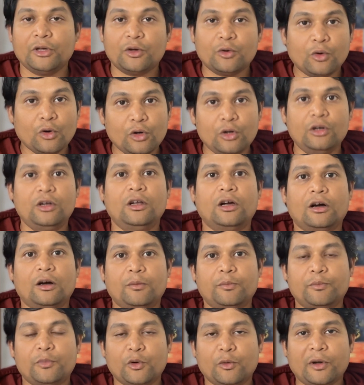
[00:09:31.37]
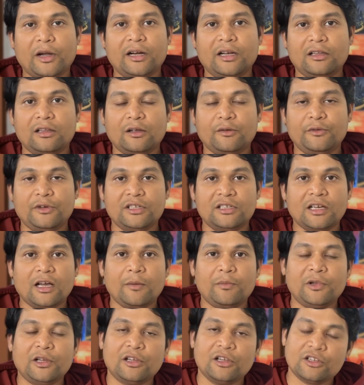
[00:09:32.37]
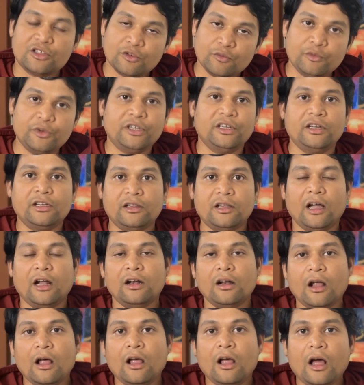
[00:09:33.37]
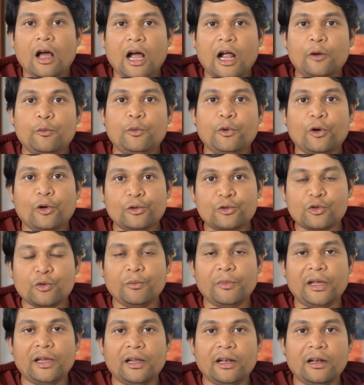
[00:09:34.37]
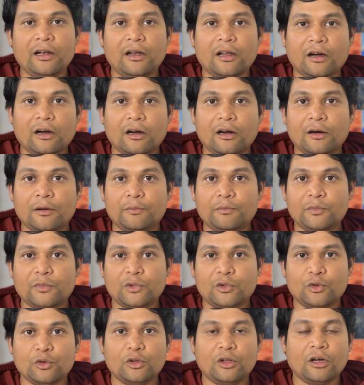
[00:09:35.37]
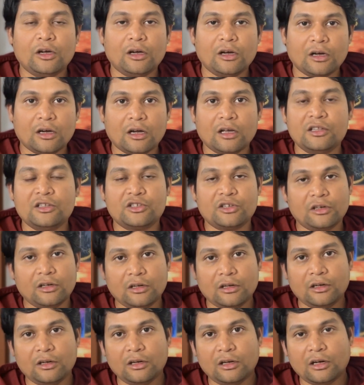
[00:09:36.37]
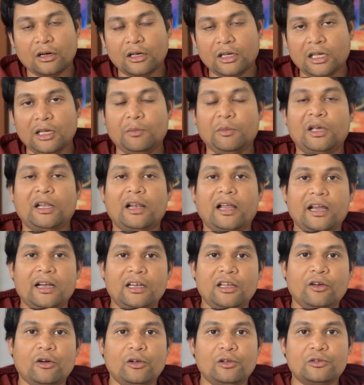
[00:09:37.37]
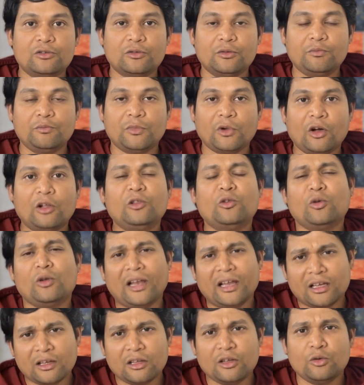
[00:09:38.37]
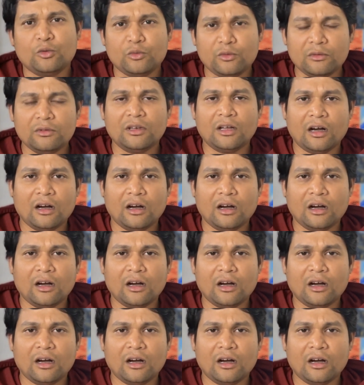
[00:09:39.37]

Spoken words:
could provide in the visa application. We did that, and we also mailed to the concerned email ID also, although like you